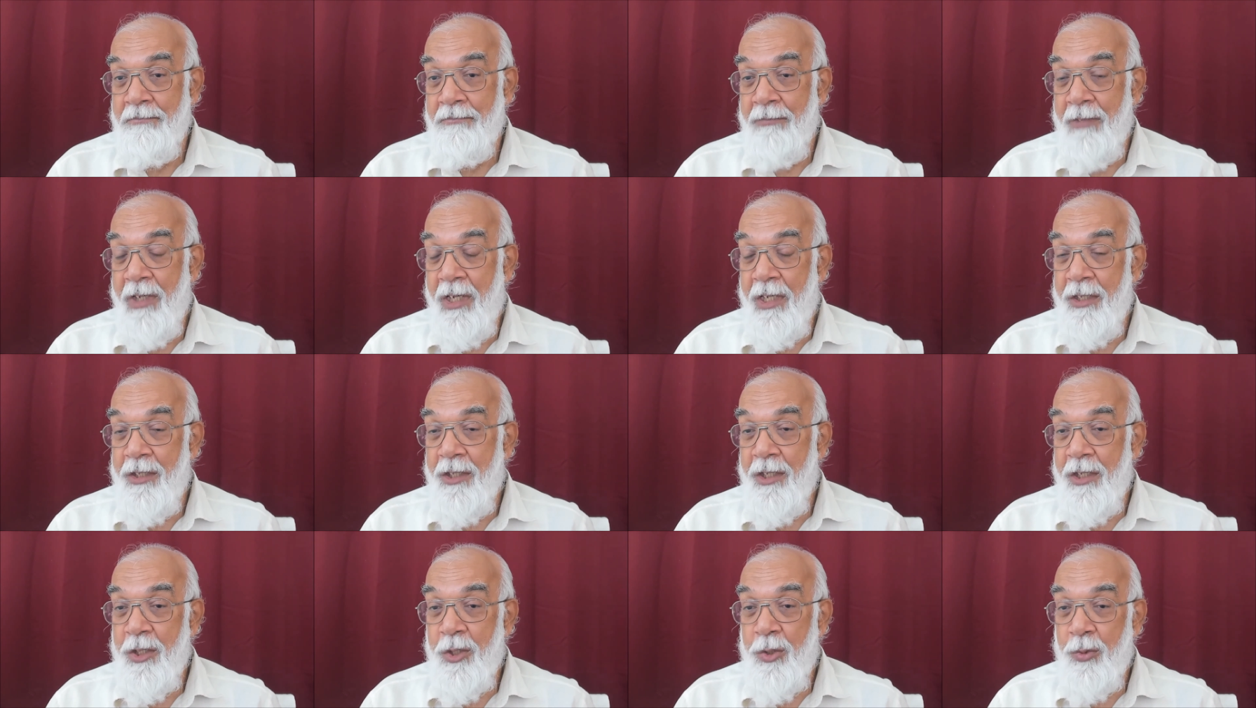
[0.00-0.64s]

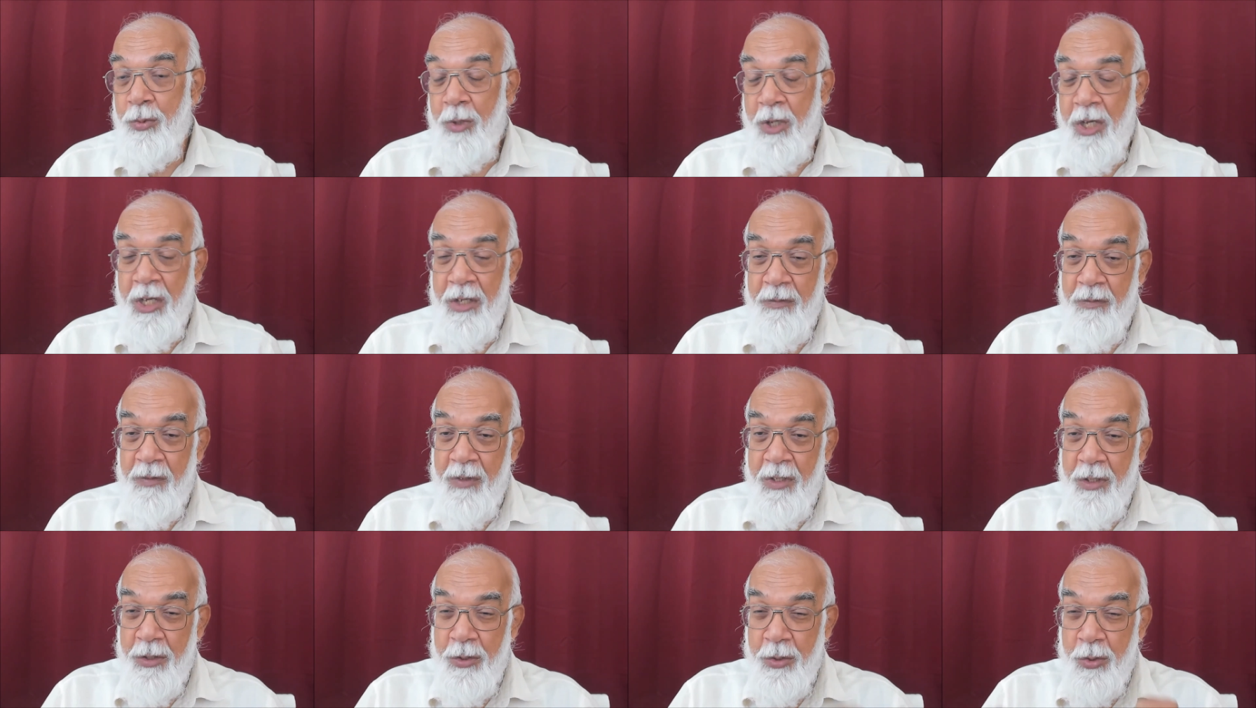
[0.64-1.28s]
and that's why
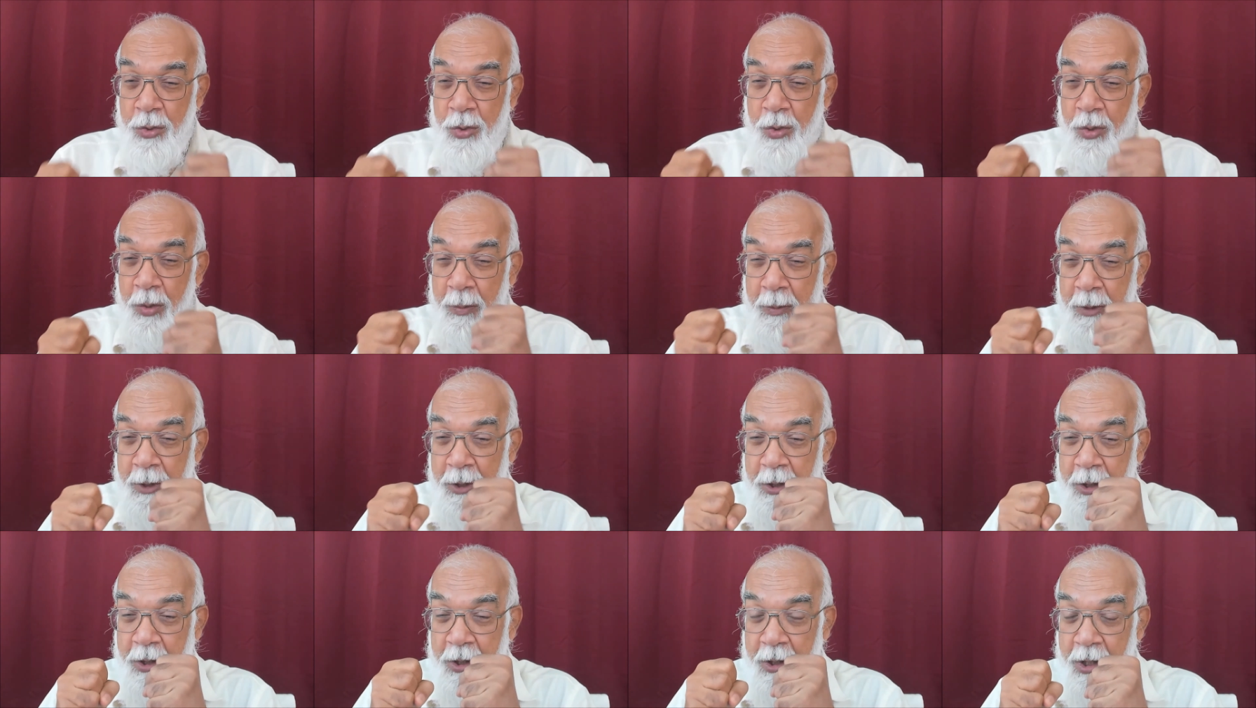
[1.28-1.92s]
we are so
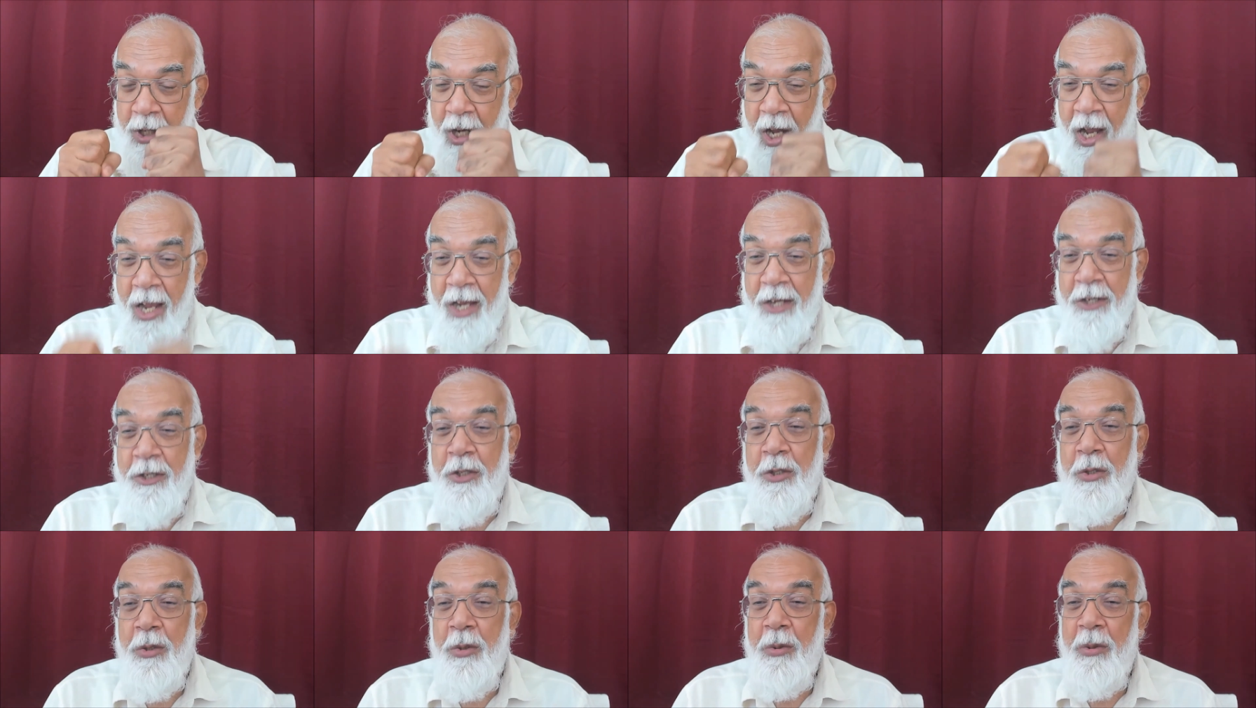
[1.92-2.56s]
much
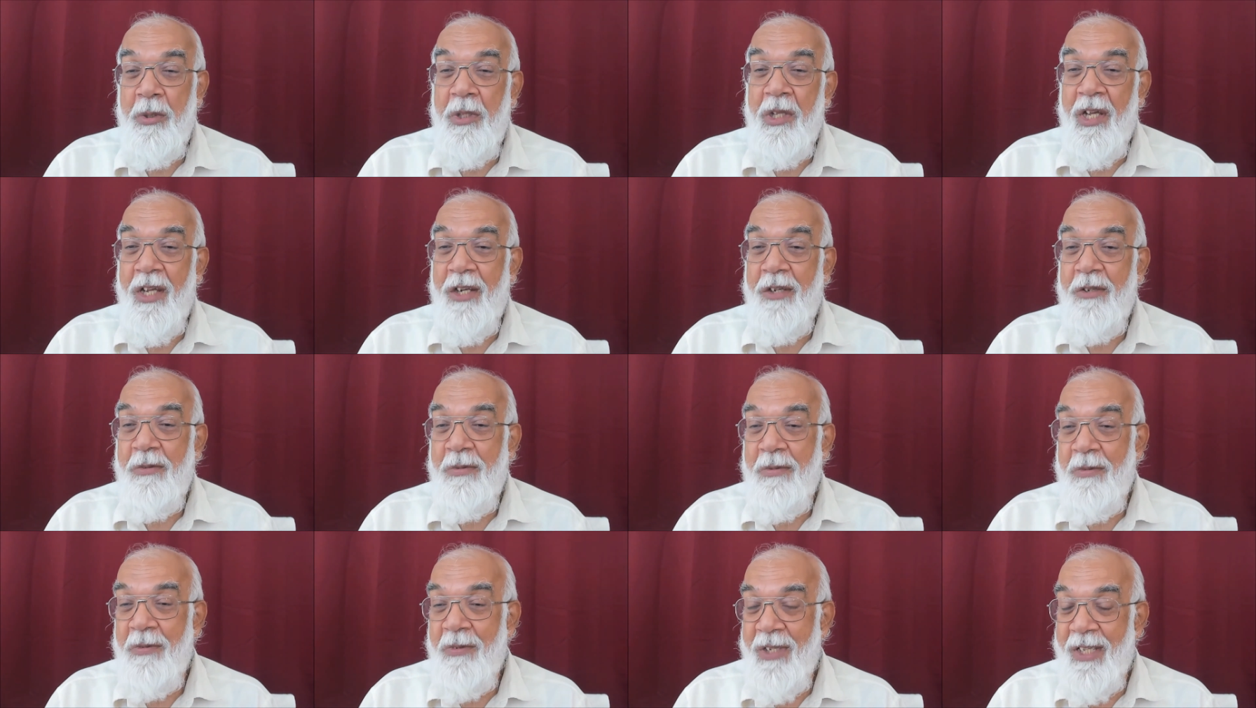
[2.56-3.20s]
attached to
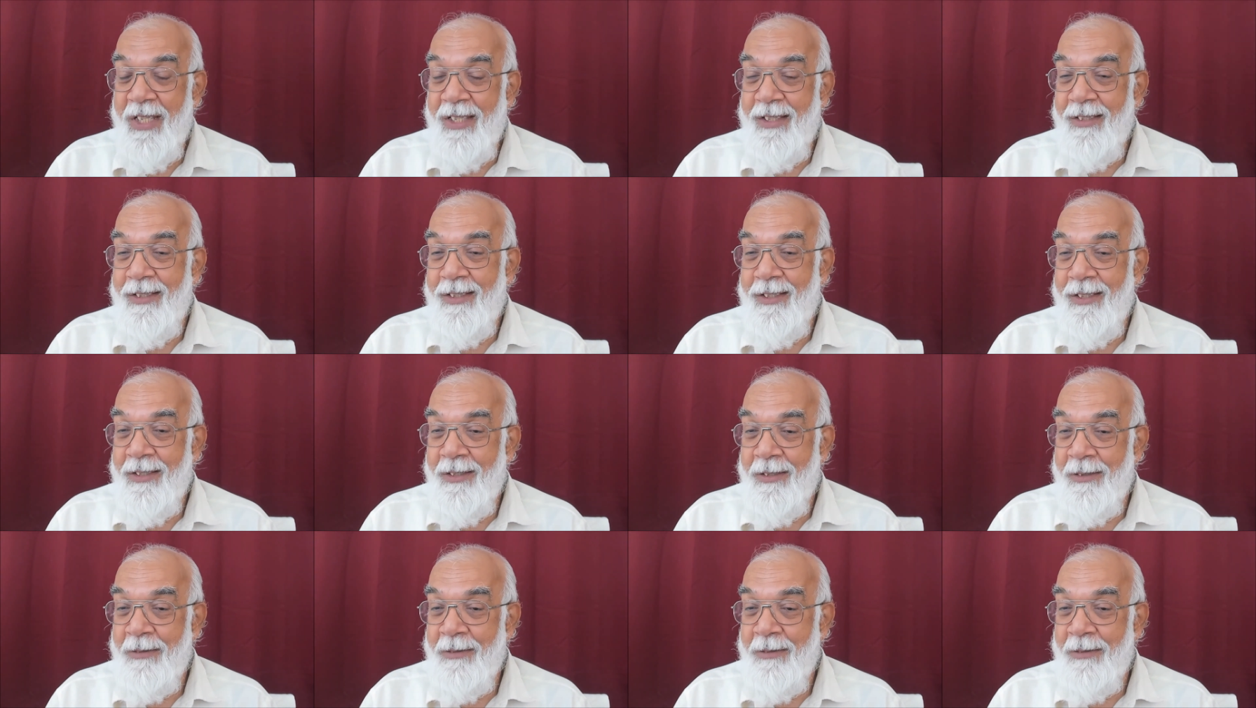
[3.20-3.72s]
that wealth